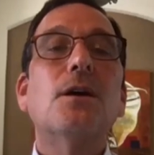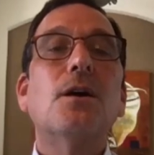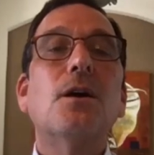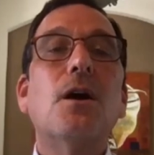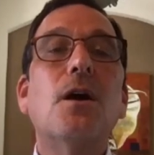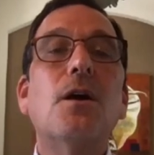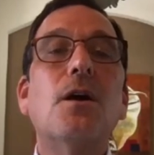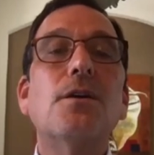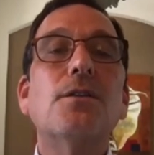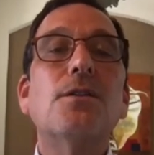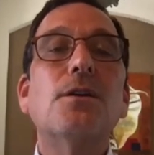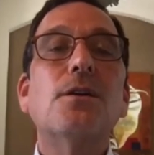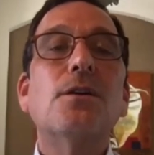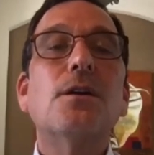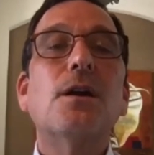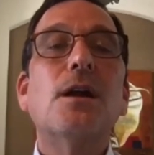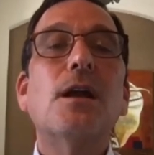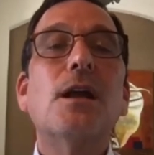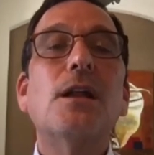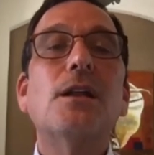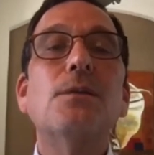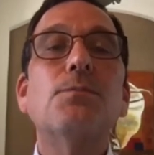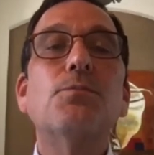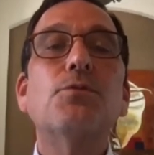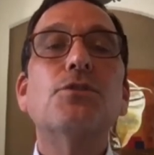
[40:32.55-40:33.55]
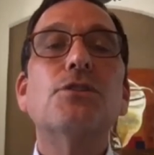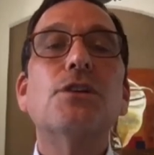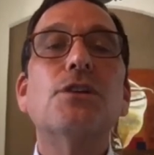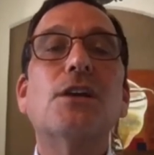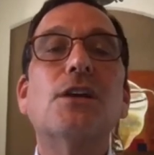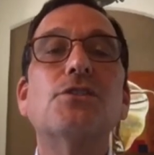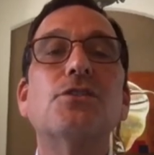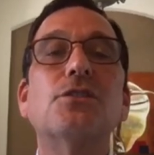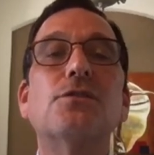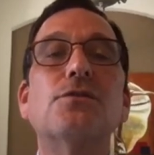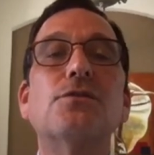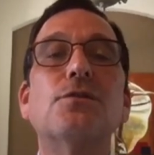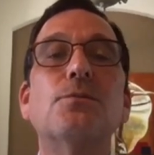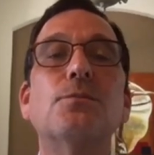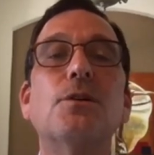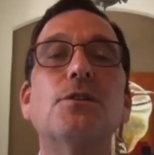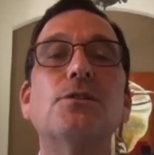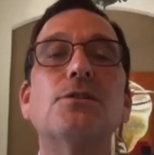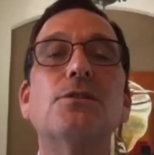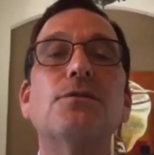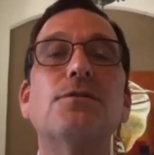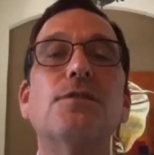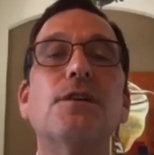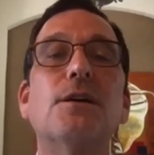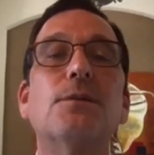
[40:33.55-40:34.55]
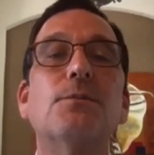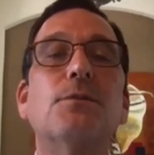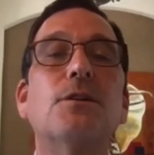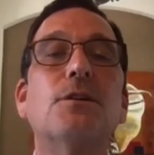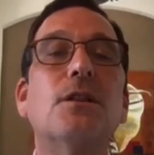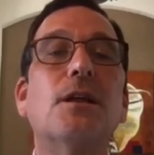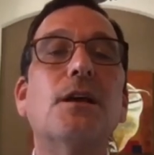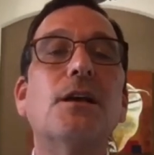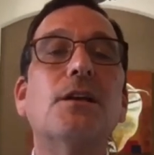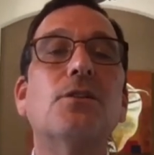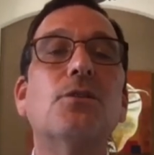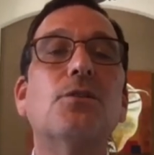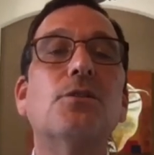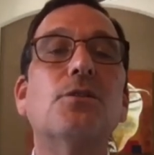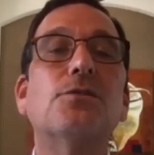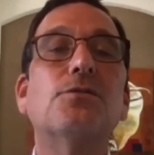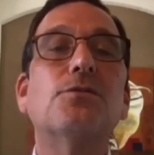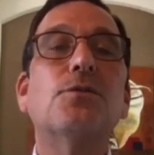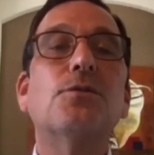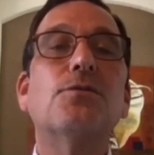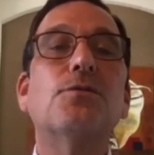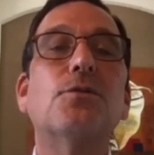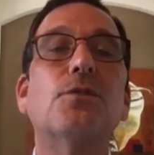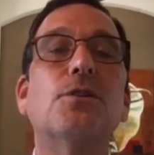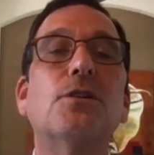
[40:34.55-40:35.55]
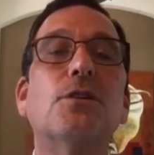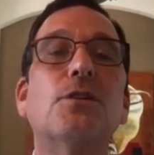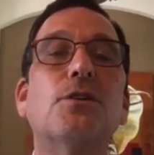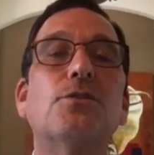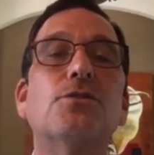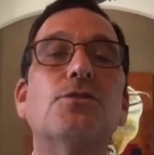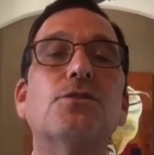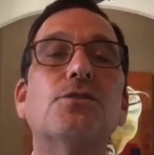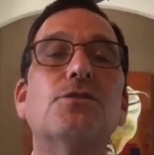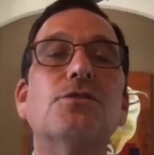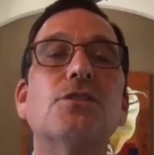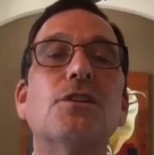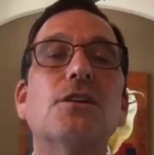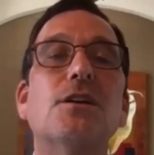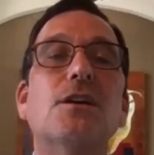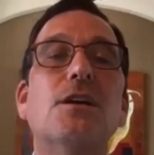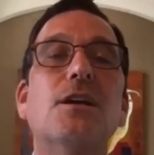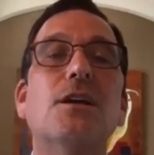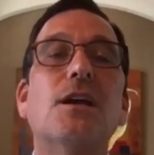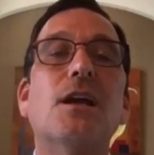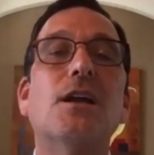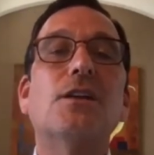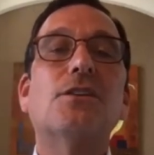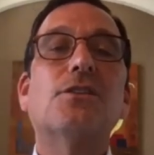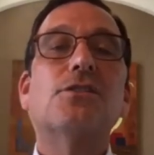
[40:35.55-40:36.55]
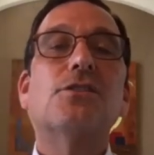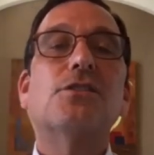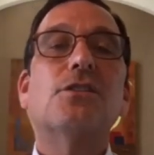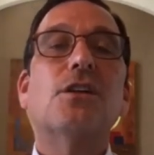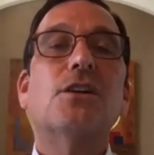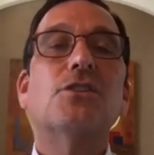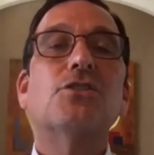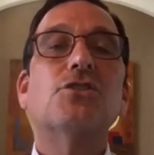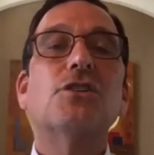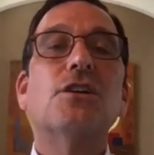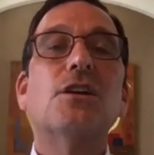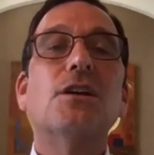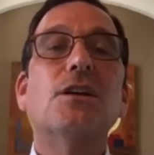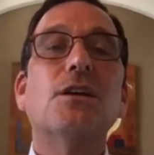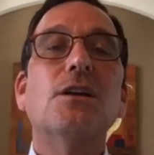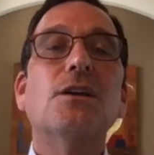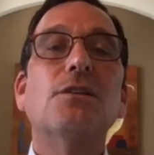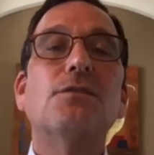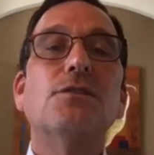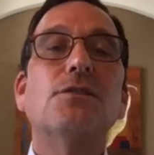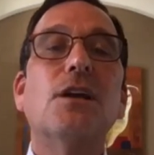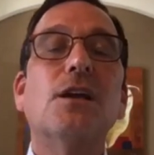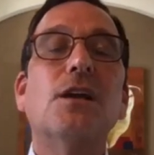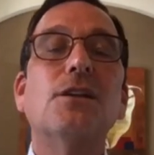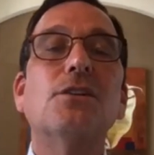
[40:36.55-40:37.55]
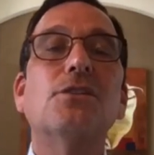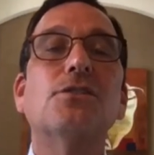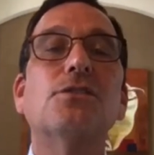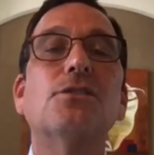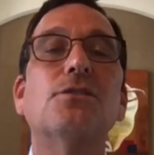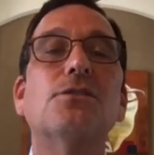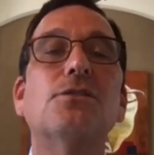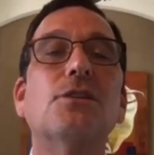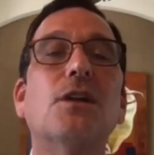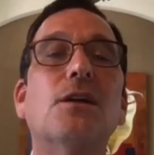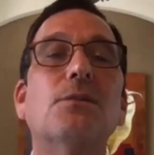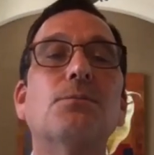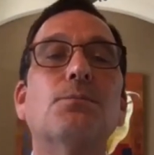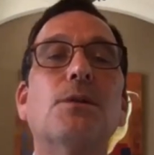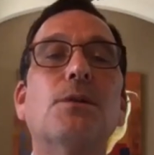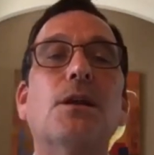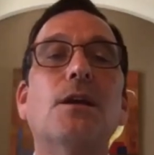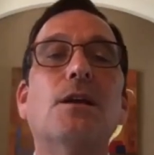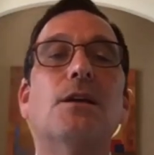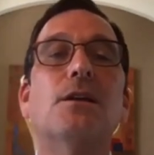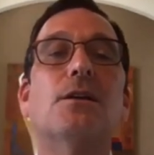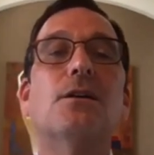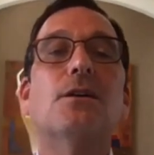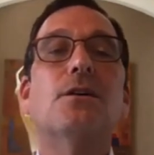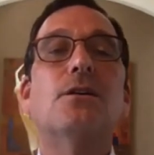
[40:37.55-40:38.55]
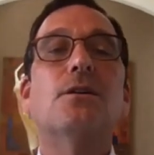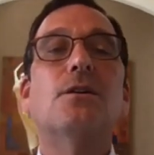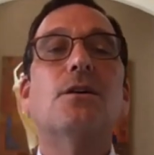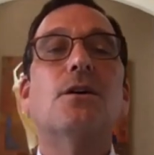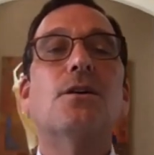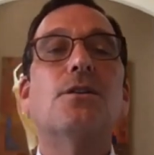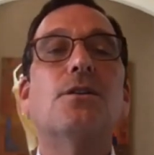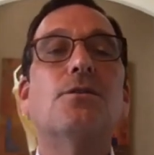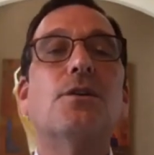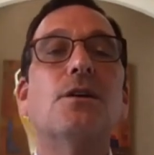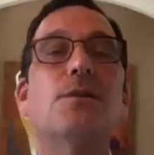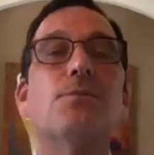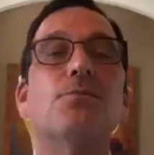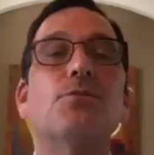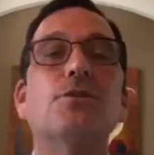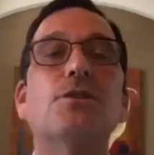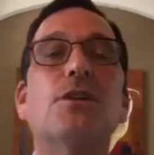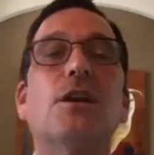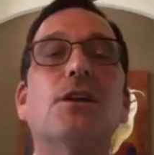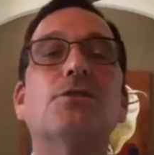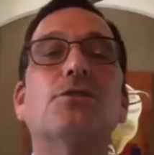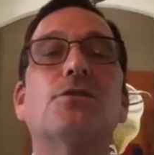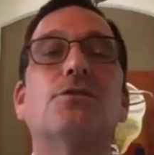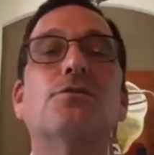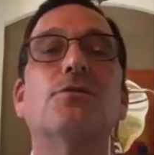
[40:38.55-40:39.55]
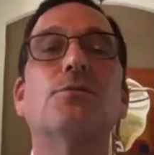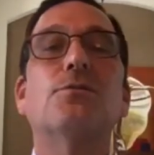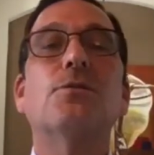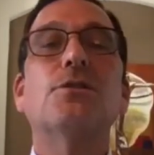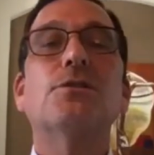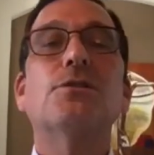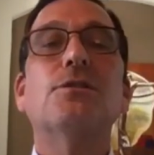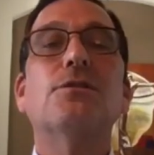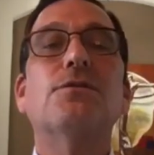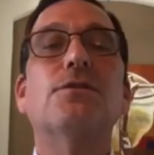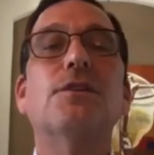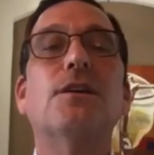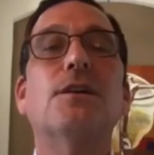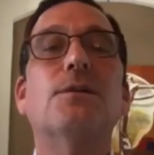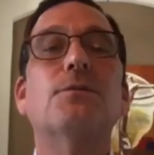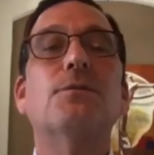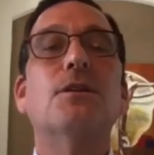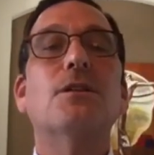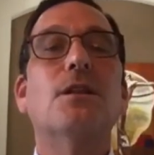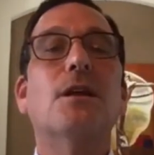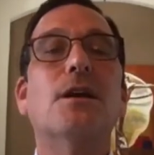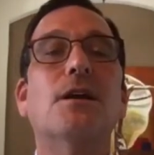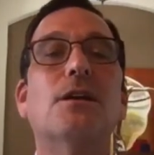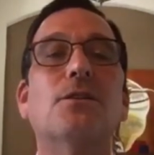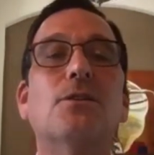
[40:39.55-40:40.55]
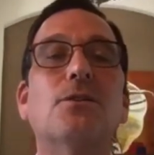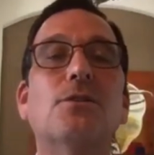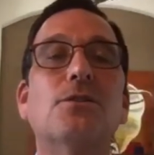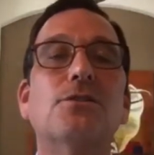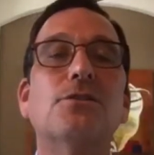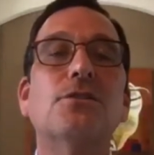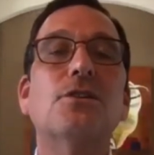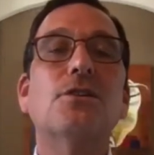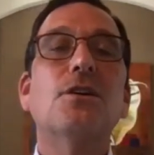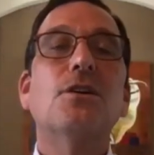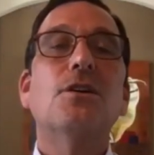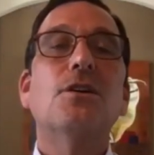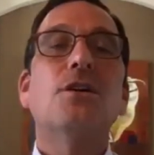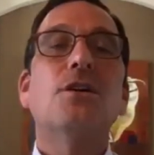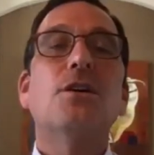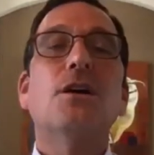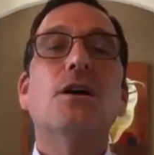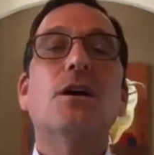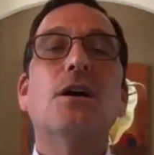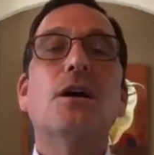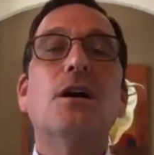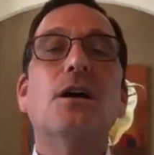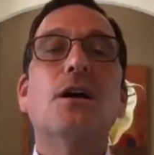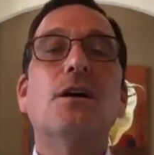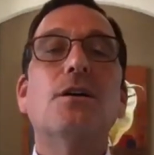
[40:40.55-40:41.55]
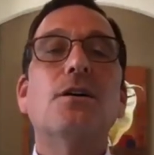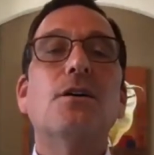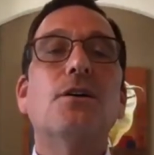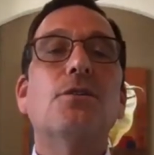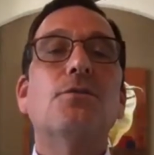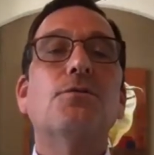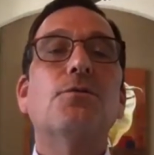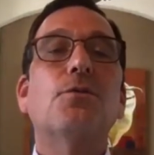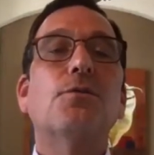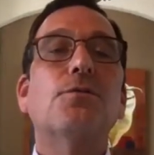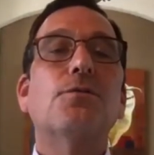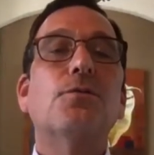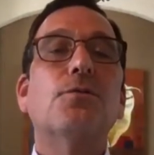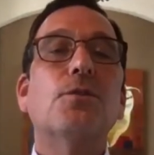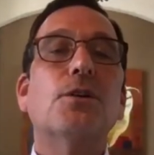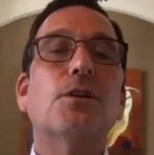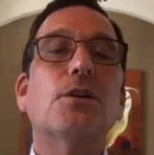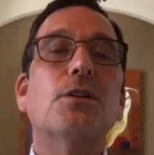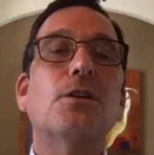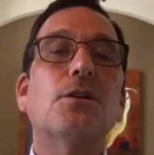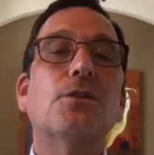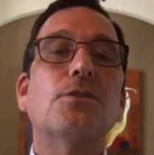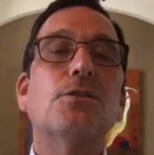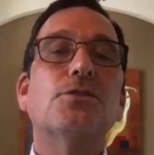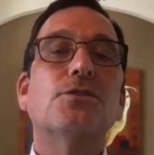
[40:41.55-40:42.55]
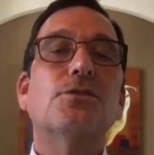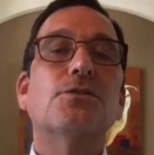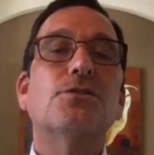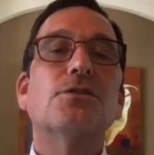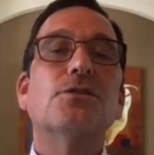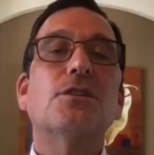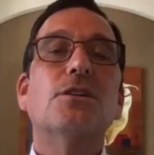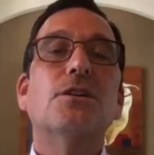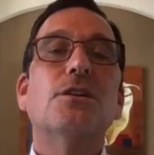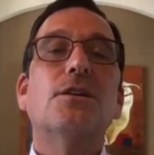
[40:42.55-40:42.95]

Are there any protections for multifamily landlords for foreclosures and such if tenants are not paying? Are there any protections for multifamily landlords uh, for foreclosures?